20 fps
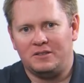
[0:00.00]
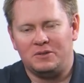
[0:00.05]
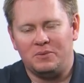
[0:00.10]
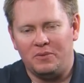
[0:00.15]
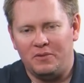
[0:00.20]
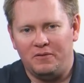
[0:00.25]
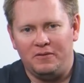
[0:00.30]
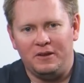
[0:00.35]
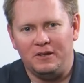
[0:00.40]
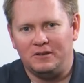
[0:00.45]

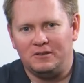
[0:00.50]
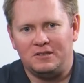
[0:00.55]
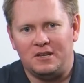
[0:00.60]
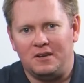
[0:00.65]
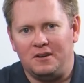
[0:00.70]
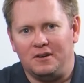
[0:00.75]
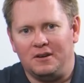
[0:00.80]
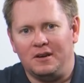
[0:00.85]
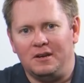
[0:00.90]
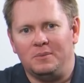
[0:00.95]
Some of the videos
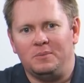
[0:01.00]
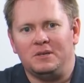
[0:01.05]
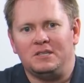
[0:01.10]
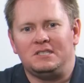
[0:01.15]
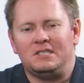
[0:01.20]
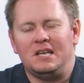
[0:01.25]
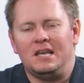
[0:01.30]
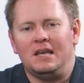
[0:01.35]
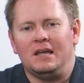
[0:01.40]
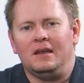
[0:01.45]
that you're going to be
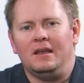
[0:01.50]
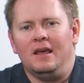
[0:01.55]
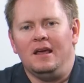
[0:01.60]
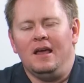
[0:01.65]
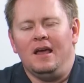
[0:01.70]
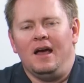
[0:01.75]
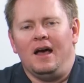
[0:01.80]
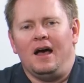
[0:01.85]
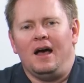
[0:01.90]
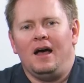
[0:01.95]
seeing,
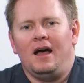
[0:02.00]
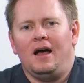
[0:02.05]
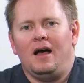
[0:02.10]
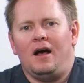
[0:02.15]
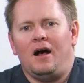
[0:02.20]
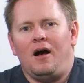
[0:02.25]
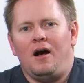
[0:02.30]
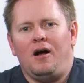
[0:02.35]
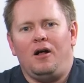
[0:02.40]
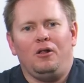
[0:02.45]

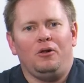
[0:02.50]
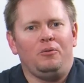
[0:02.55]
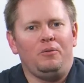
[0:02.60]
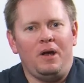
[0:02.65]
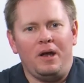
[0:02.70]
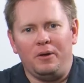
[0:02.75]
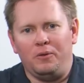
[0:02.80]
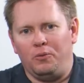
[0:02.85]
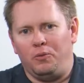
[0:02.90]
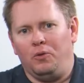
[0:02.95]
all
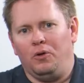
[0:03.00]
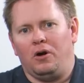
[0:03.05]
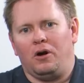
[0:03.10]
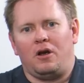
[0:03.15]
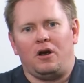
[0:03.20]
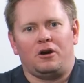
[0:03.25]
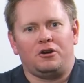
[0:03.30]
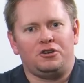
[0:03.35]
around work,